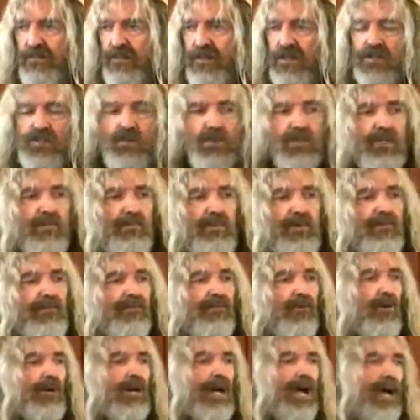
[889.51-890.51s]
So the
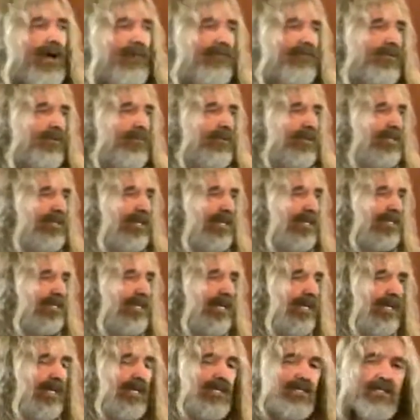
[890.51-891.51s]
before-after images
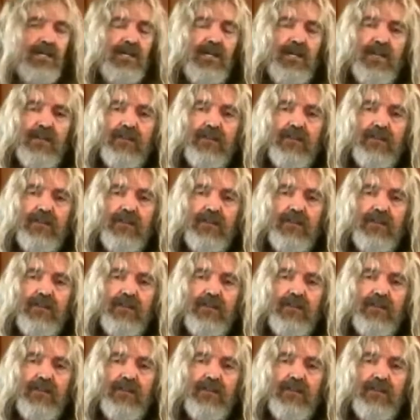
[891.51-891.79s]
is